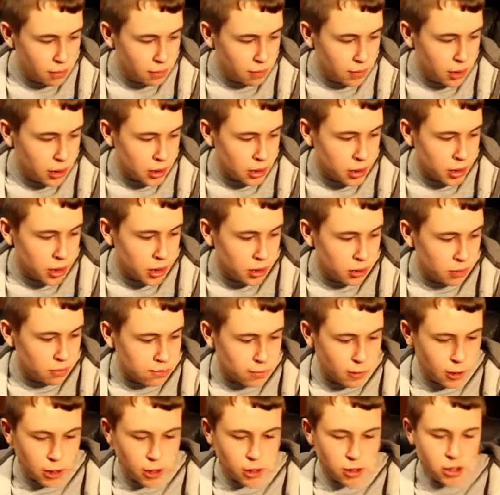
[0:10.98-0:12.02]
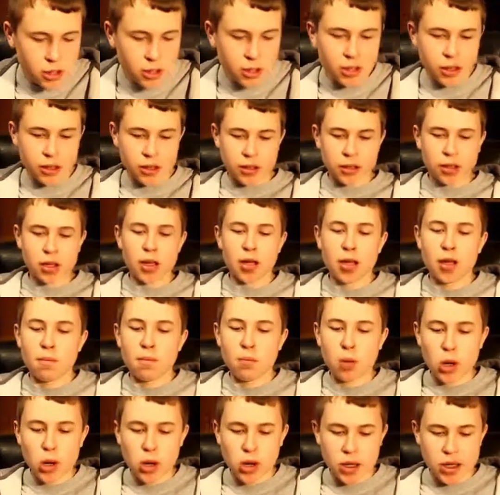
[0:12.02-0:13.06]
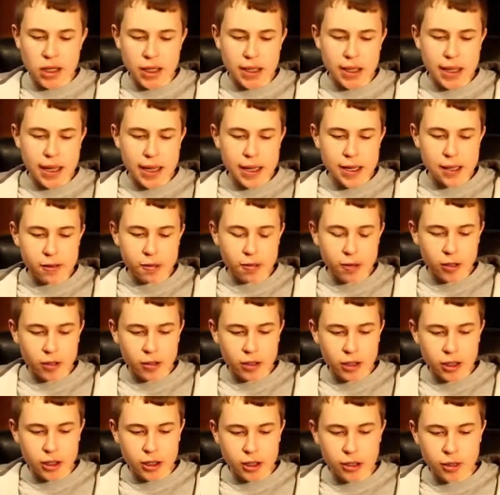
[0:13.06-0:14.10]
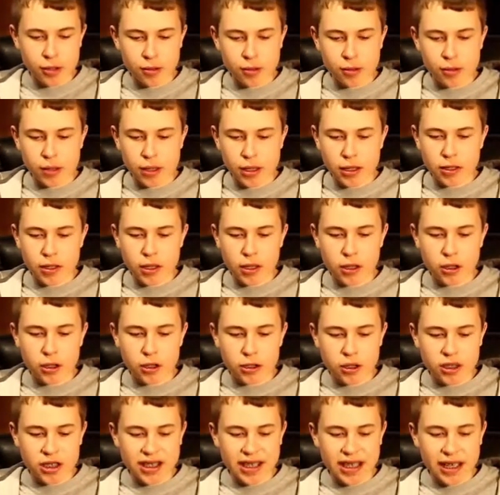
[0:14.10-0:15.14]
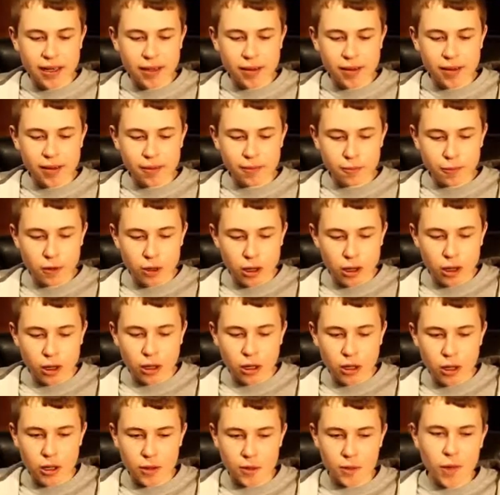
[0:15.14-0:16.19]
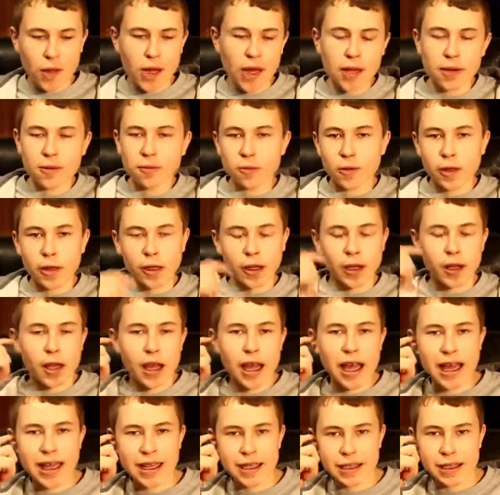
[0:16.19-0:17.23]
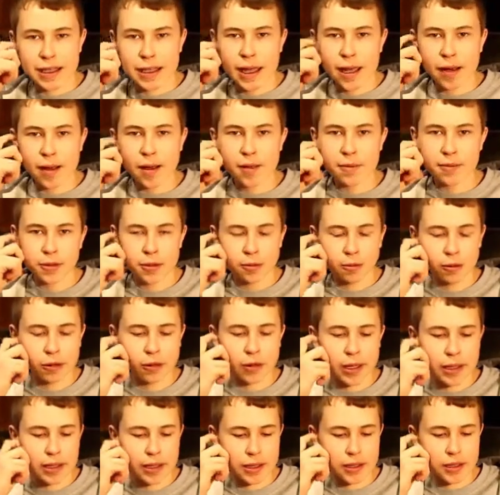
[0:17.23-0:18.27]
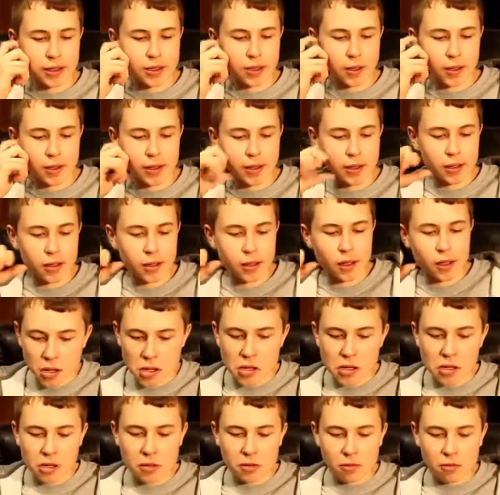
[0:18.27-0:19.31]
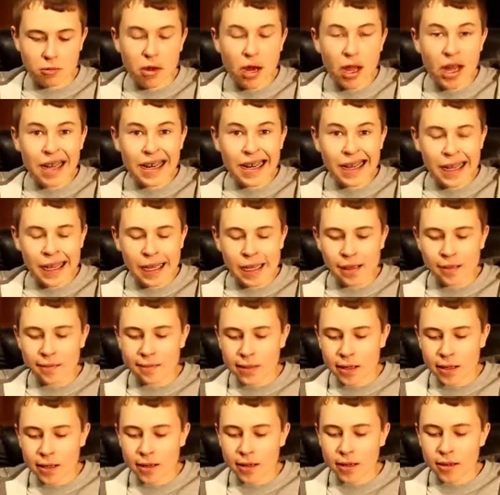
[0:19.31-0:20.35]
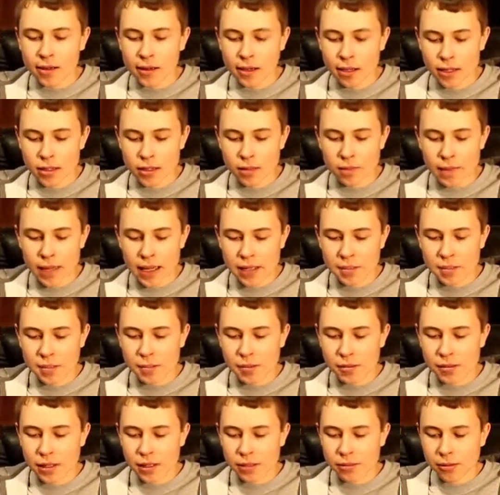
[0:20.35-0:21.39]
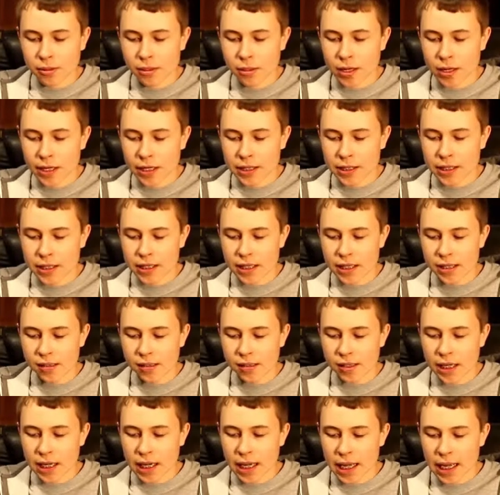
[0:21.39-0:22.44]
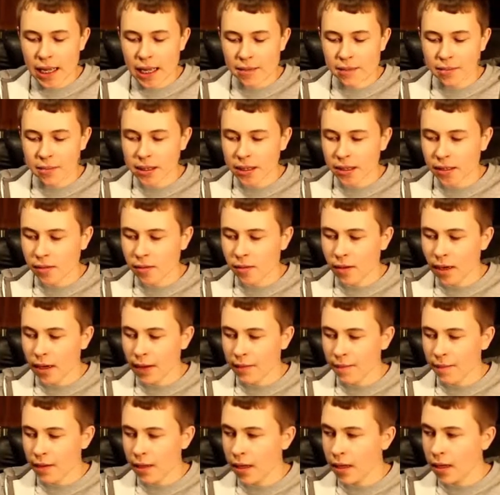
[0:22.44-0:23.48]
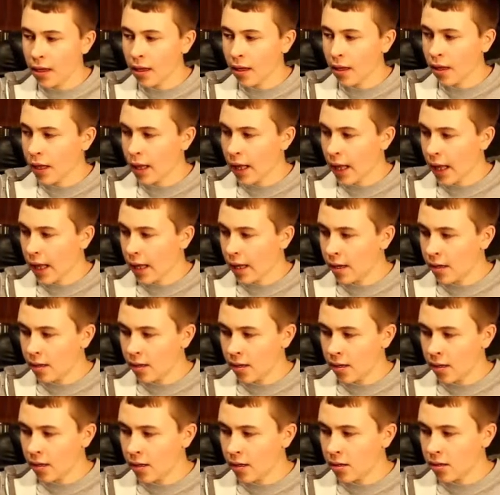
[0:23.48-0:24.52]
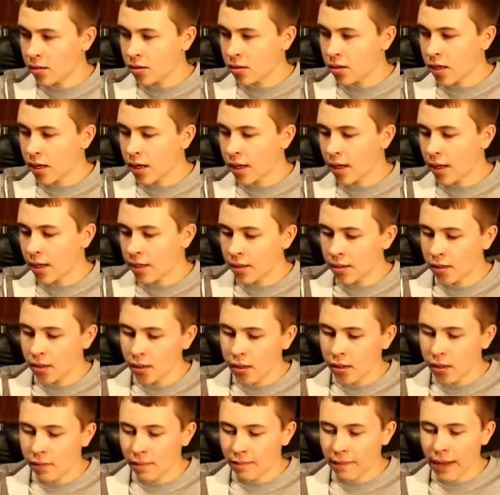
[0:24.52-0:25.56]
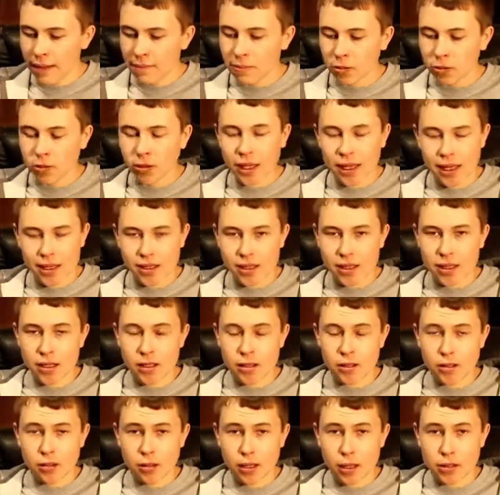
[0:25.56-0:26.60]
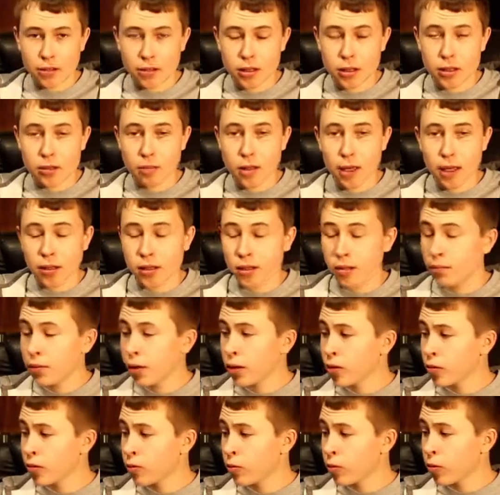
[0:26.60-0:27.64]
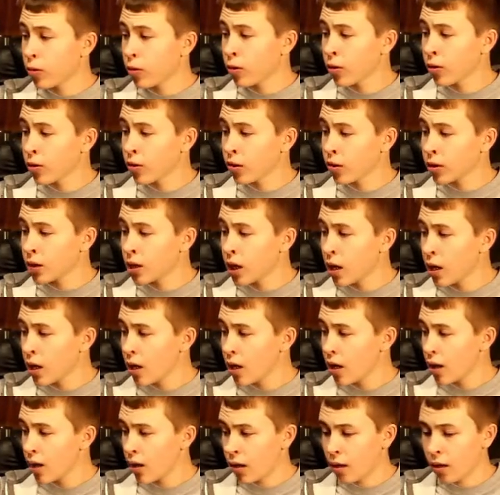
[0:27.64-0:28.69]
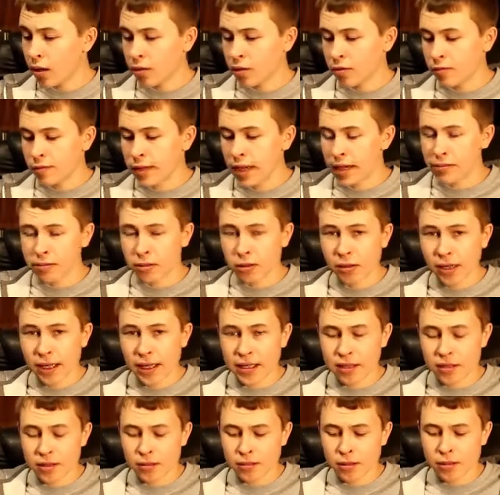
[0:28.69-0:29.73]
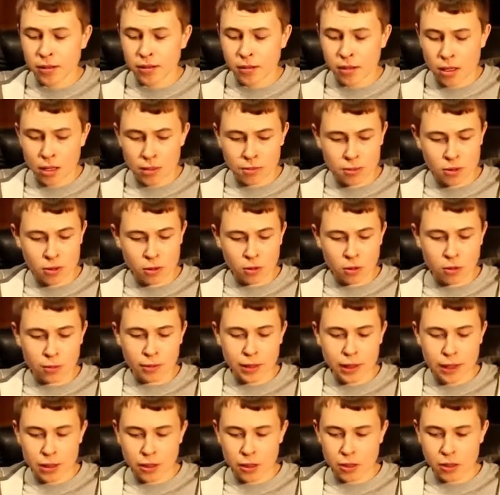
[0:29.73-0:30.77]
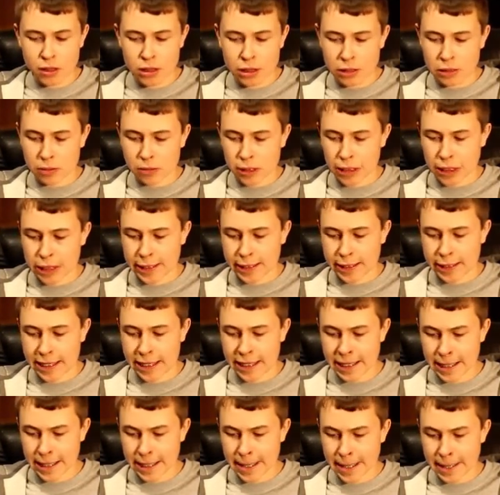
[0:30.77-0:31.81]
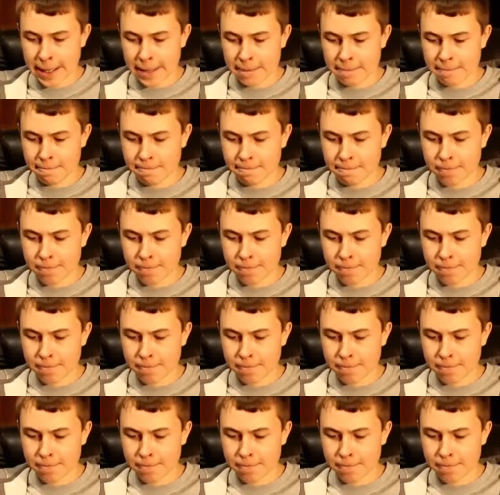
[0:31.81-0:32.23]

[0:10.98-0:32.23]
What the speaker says: But the first part today that we're going to do is on your setup, on rod and reel and line setup, so we'll go ahead and get started. The rod I have here is a Bass Pro Shops cranking stick. It's got IM6 graphite, and it's got fiberglass in it, so it gives you the best of both worlds. The fiberglass is absorbent, and you also get the